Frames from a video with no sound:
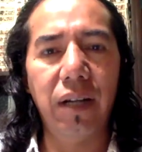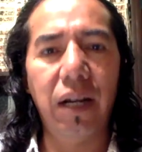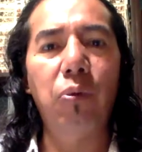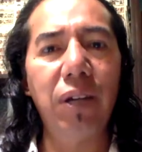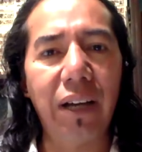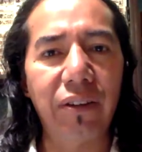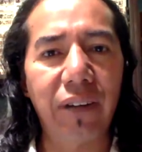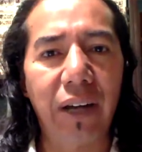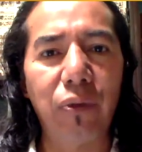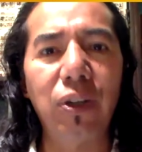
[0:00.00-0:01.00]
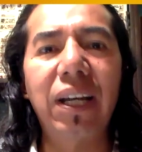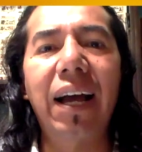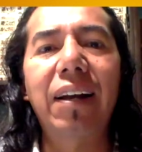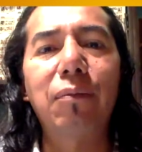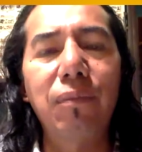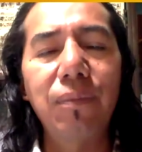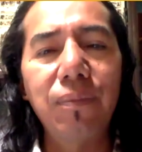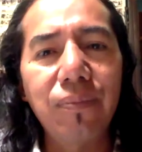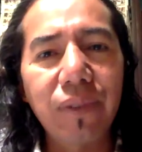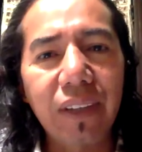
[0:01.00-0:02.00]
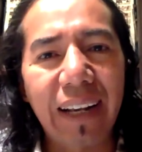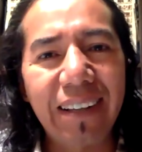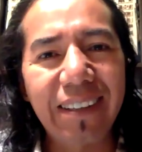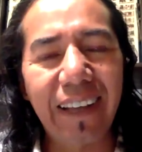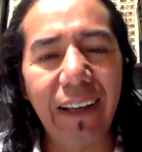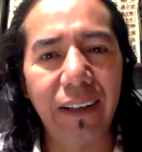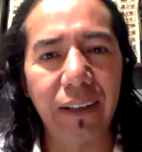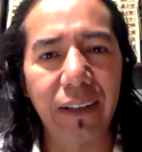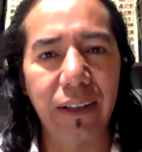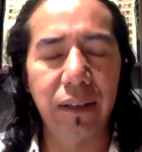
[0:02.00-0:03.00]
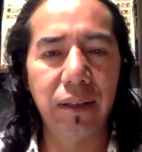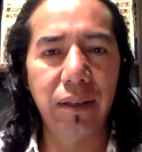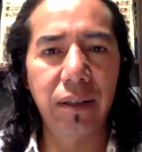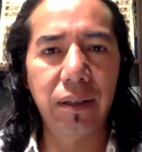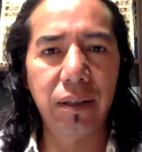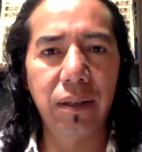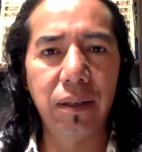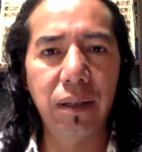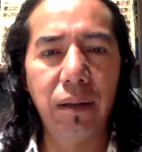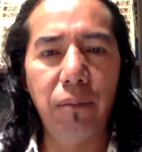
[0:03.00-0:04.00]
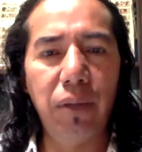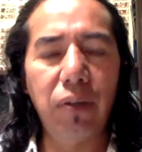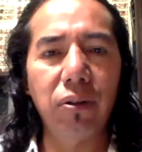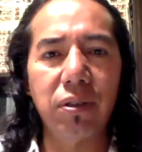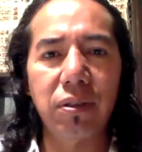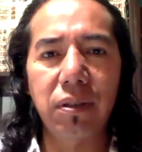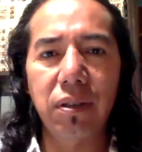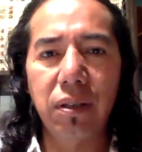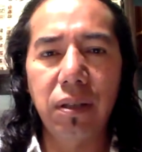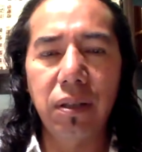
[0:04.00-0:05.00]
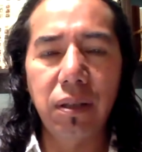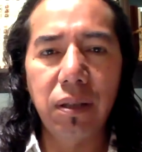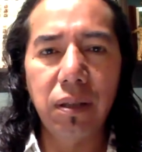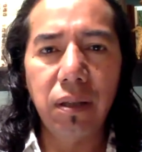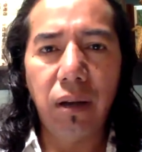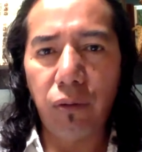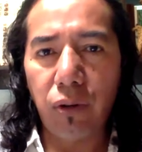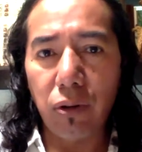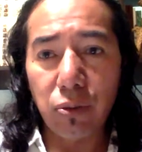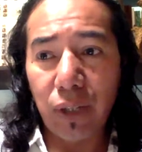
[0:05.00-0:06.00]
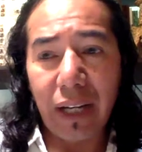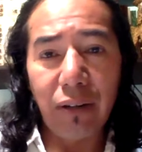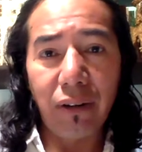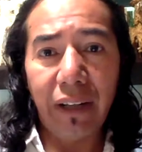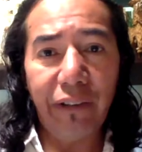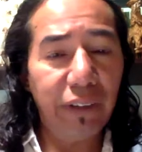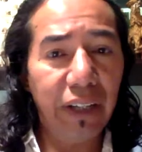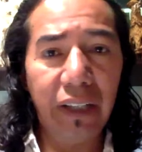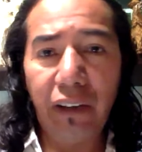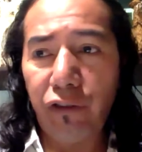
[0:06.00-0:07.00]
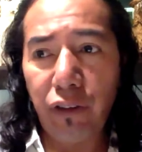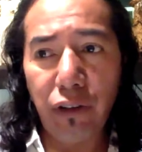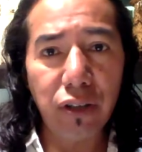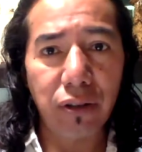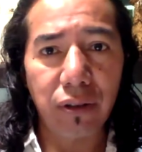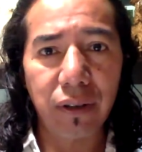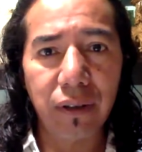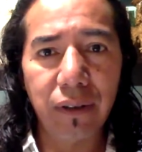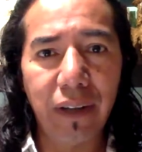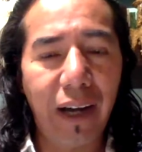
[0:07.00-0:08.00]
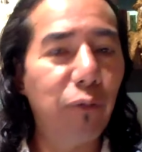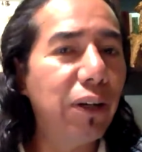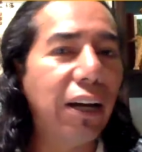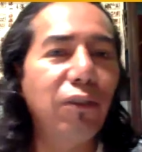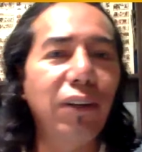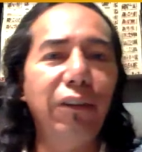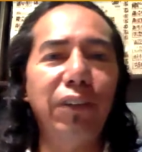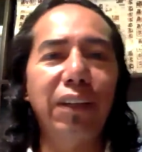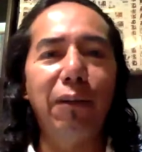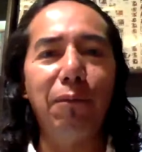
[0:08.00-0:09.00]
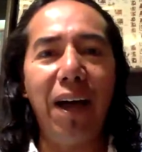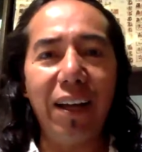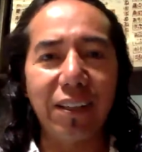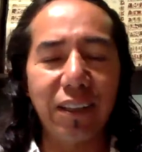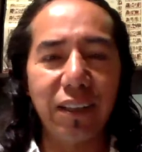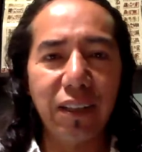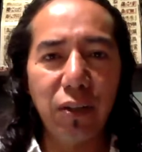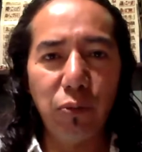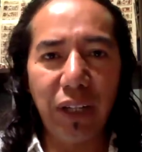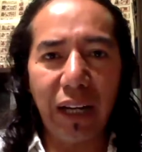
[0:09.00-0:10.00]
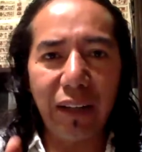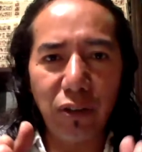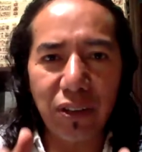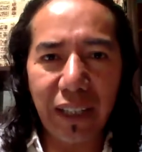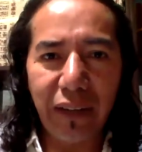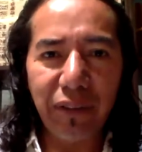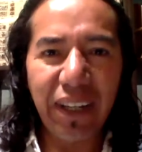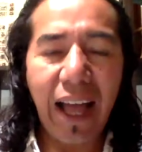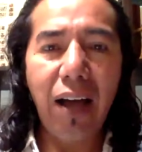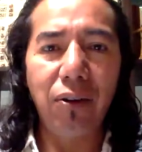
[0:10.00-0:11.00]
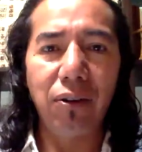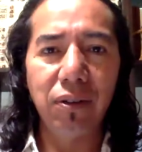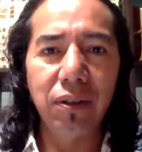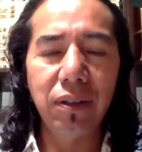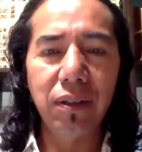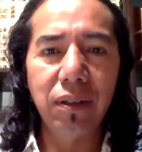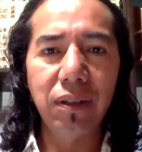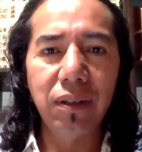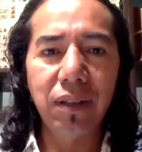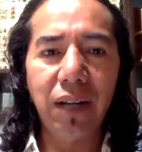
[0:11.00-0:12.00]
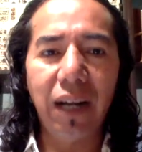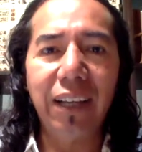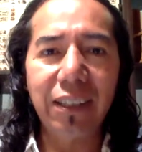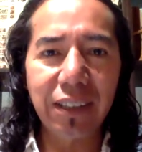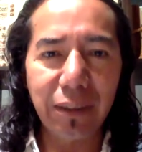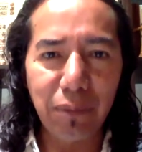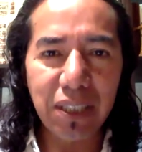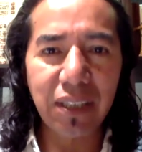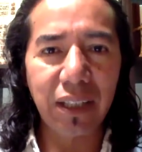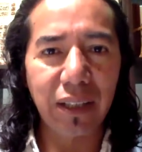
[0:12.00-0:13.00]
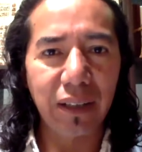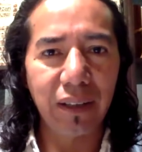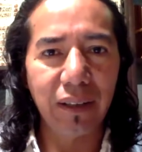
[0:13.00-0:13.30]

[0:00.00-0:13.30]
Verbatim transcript: and we can thrive, we can transcend. Because, of course, we cannot live in the future, and we cannot live in the past. We can just live now, and that's the mystery